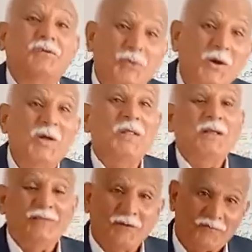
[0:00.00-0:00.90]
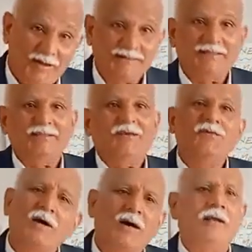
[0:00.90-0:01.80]
to the fluxes of
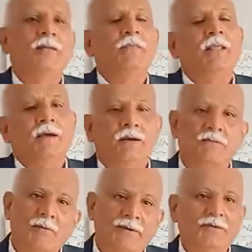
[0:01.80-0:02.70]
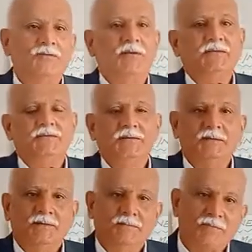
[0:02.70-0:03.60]
all, momentum flux,
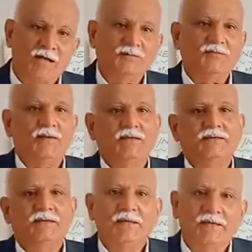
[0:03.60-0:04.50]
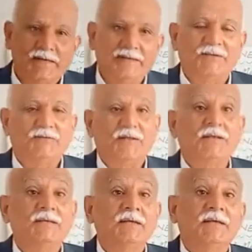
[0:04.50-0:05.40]
mass flux, heat
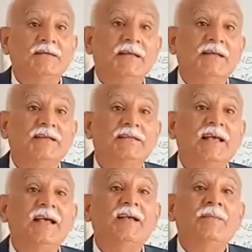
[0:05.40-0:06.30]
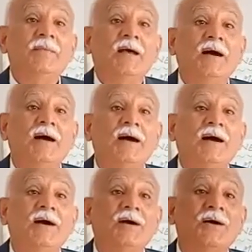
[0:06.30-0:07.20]
flux, there is
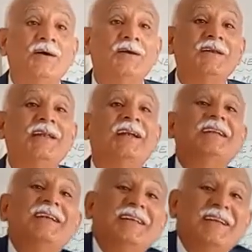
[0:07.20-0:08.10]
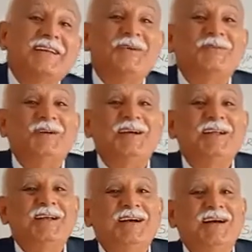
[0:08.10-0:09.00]
a latent heat of
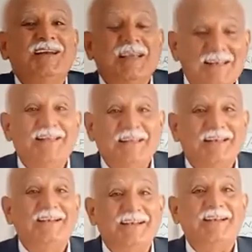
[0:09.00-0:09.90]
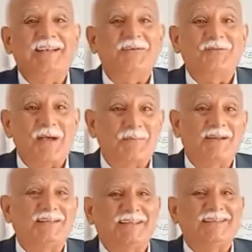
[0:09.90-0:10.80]
LE, latent heat of
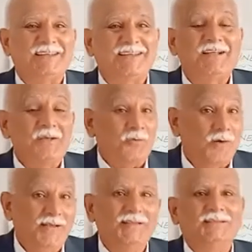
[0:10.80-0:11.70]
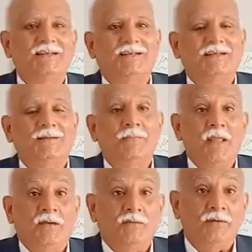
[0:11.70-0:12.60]
vaporization. What is that?
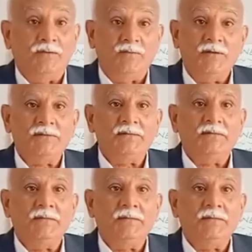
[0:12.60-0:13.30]
When once